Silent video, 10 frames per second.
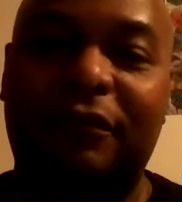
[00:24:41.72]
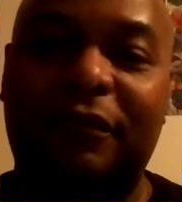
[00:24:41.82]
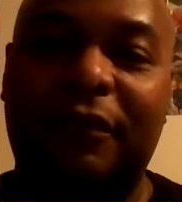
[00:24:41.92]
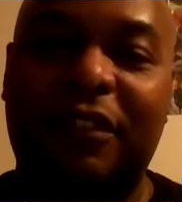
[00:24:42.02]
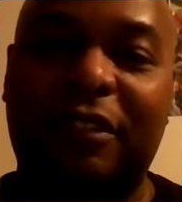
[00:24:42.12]

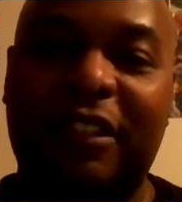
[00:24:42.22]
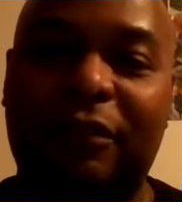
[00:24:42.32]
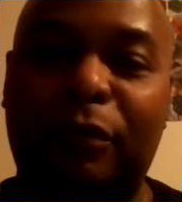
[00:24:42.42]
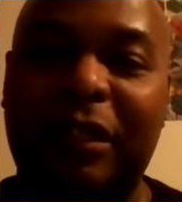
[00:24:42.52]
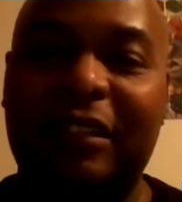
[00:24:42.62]
So this
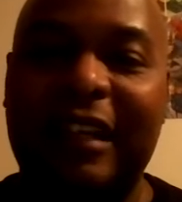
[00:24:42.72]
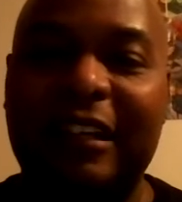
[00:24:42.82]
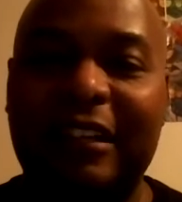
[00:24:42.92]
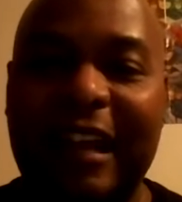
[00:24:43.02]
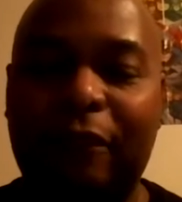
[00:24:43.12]
would be kind
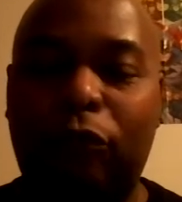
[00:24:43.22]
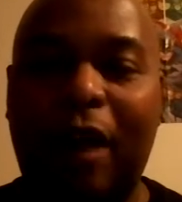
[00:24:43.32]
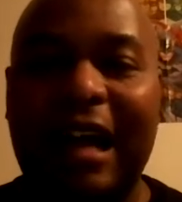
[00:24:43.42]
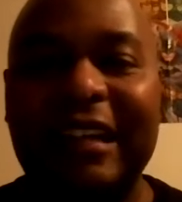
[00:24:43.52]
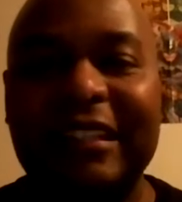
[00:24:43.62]
of like
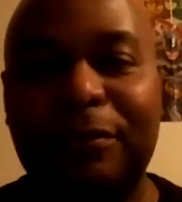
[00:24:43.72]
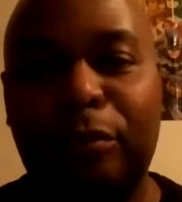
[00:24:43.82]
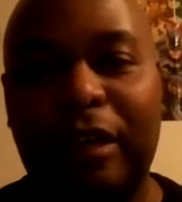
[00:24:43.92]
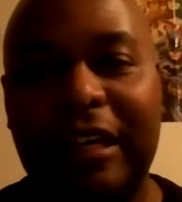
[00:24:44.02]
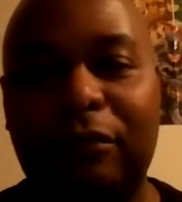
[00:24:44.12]

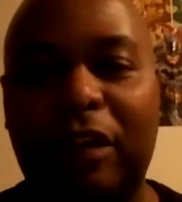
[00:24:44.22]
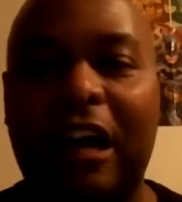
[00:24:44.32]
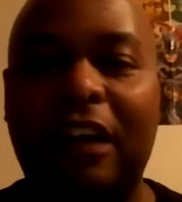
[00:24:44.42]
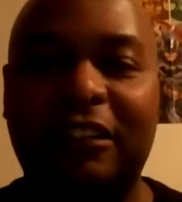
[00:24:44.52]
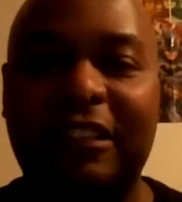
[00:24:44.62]
widespread with
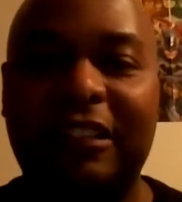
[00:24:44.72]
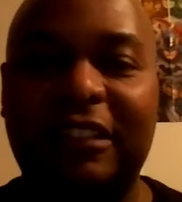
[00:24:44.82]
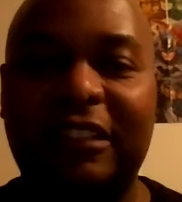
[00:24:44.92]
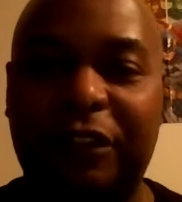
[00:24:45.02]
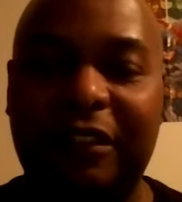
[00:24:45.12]
all of these
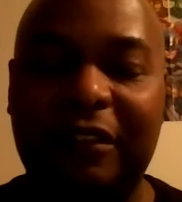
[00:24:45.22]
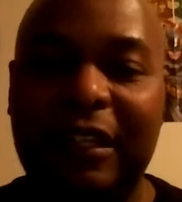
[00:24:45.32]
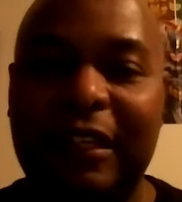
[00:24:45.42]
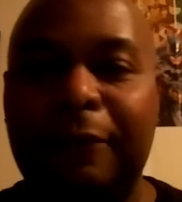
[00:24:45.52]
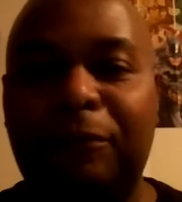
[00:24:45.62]
different
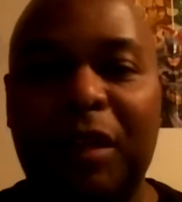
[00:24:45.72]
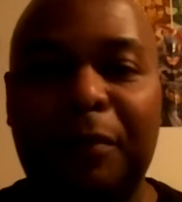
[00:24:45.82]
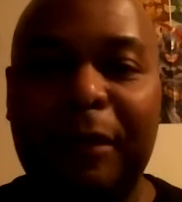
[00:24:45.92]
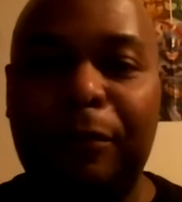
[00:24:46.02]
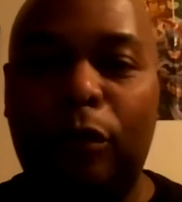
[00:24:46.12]

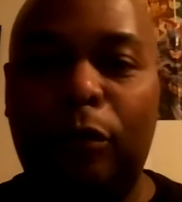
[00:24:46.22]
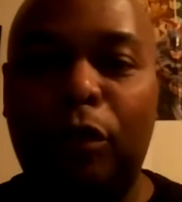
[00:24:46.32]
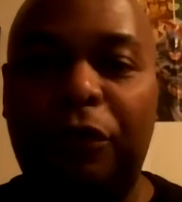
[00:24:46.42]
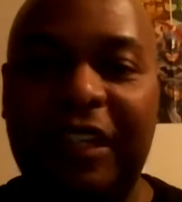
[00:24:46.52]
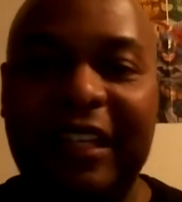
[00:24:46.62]
people
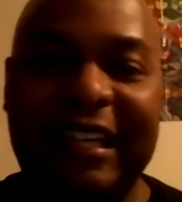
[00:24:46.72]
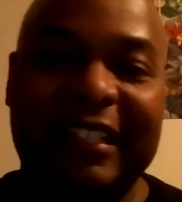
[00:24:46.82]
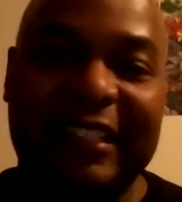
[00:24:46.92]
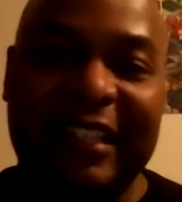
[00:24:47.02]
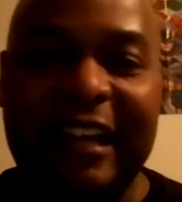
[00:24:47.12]
moving in
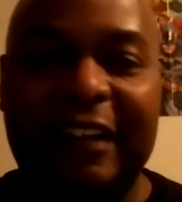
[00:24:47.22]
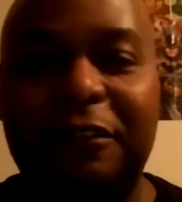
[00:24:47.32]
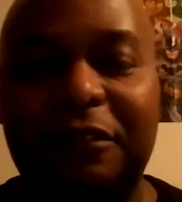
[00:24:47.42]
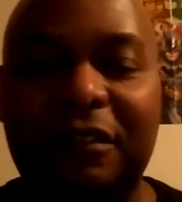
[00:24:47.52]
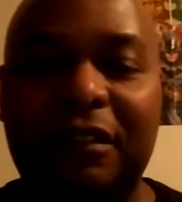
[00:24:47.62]
and
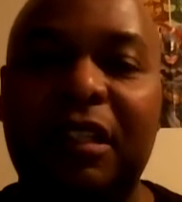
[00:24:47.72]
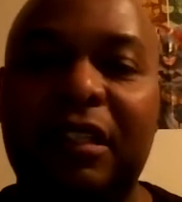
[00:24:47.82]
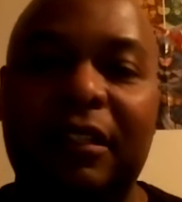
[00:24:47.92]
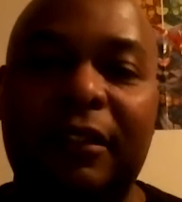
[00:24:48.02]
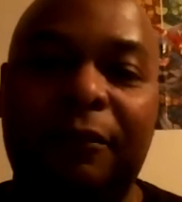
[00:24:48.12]
out
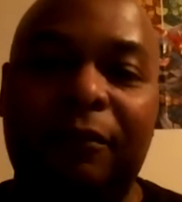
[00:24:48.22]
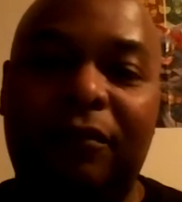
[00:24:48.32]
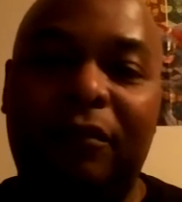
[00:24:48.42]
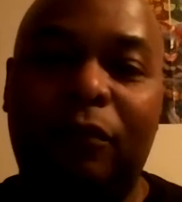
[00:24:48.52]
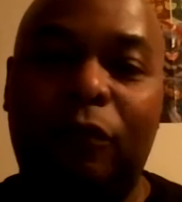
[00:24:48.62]

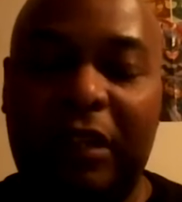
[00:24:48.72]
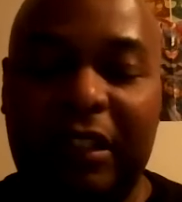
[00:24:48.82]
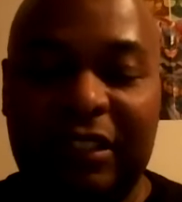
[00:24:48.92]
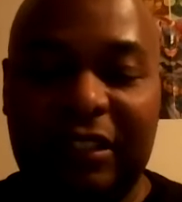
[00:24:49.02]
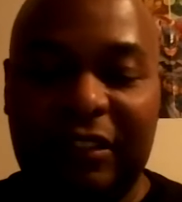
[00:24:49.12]
with
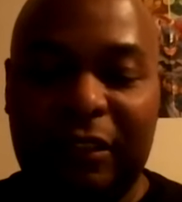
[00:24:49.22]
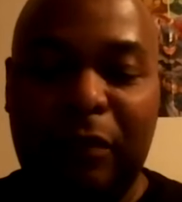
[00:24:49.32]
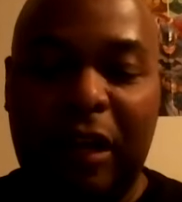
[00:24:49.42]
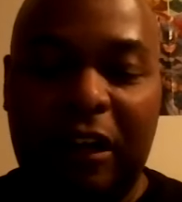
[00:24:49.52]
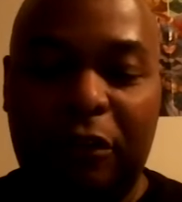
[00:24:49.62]
a
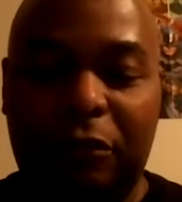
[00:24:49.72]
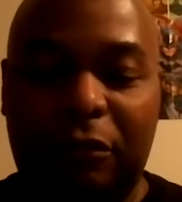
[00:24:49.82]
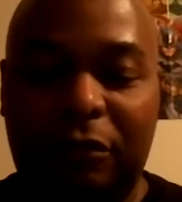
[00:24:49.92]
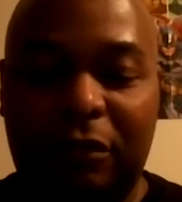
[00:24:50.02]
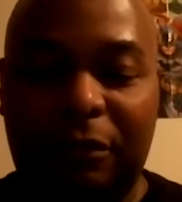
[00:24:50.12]
small,
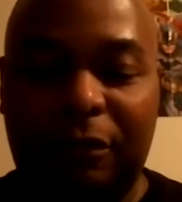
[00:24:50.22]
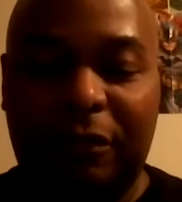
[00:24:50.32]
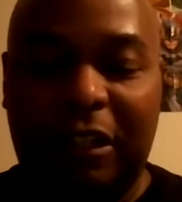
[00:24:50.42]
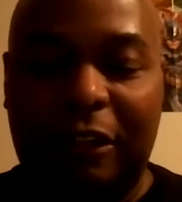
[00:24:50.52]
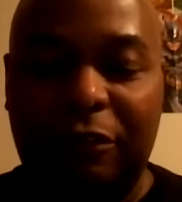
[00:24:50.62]

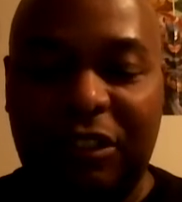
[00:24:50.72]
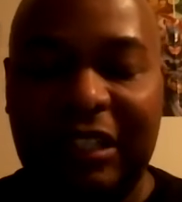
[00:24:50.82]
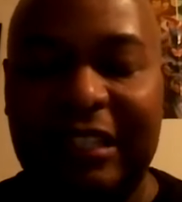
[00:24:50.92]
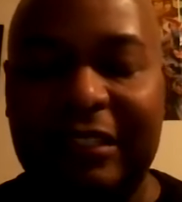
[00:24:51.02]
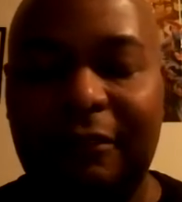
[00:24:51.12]
close
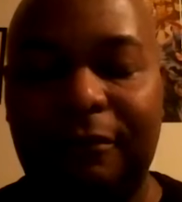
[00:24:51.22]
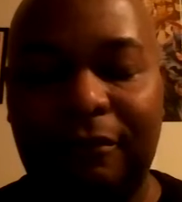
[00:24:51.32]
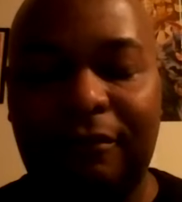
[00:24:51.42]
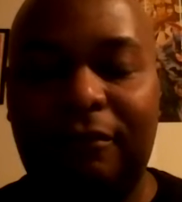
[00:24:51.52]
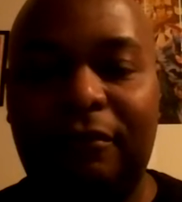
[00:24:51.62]
knit
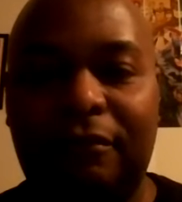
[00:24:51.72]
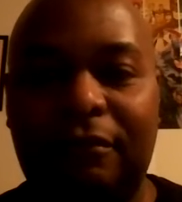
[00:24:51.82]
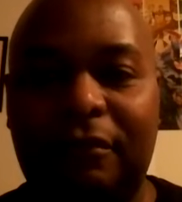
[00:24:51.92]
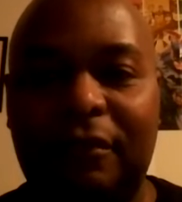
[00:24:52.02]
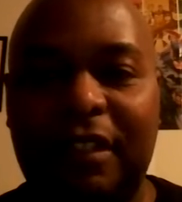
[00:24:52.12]

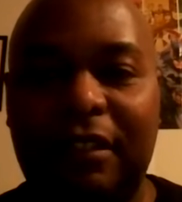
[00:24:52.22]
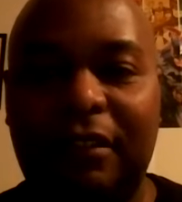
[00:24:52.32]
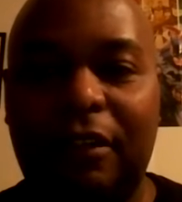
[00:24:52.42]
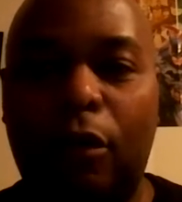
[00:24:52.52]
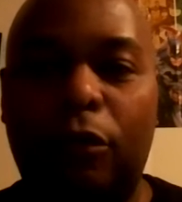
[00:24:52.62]

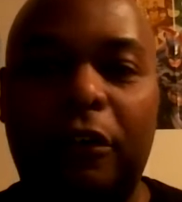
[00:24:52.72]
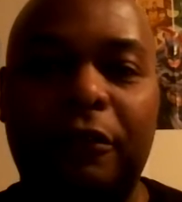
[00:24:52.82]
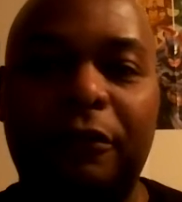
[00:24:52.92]
core.